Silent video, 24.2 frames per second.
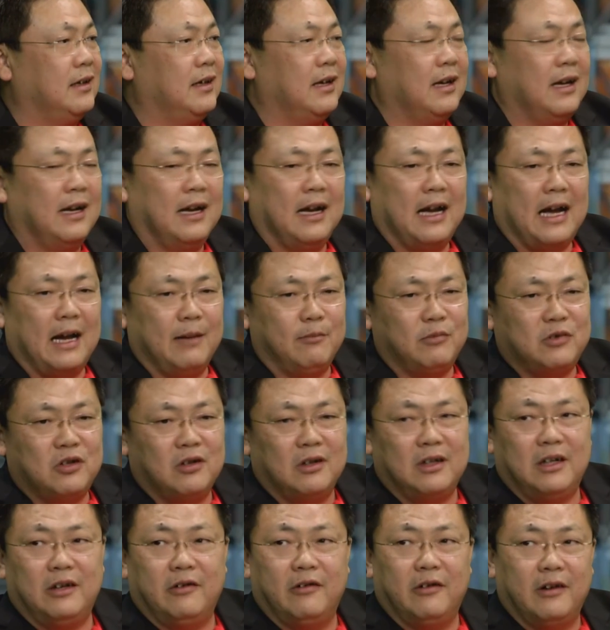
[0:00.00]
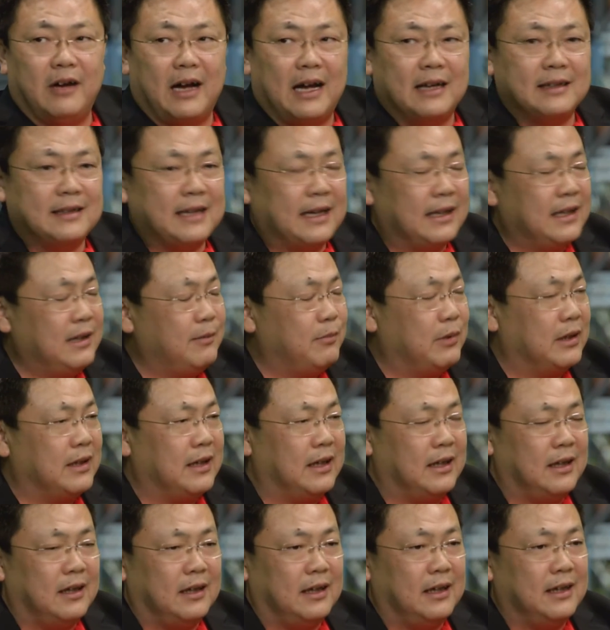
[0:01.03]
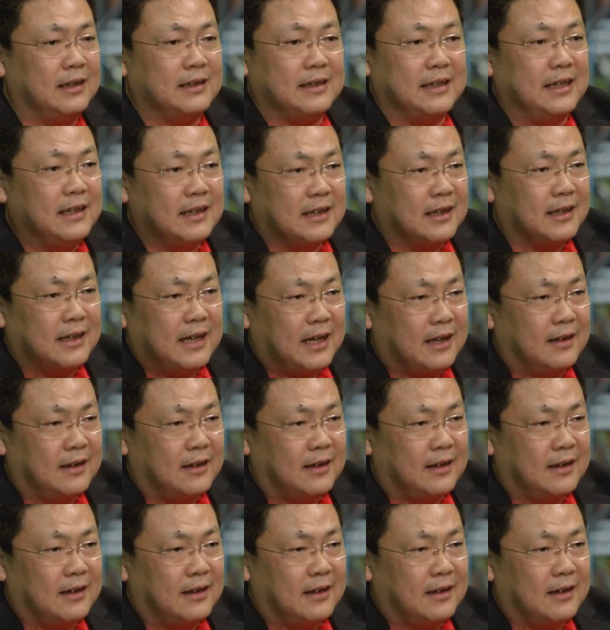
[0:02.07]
I'm sure you will ask anybody, is internet